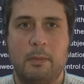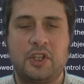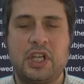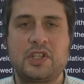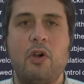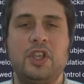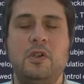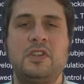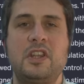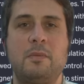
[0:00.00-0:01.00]
But she's not
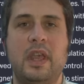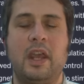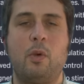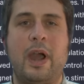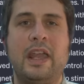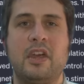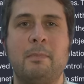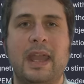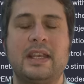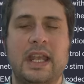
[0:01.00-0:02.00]
using them in a way
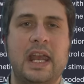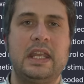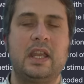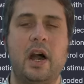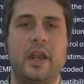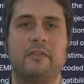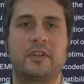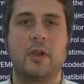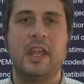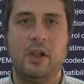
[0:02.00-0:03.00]
that makes any kind of
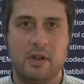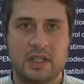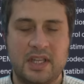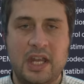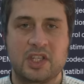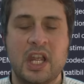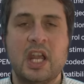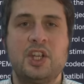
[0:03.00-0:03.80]
coherent sense.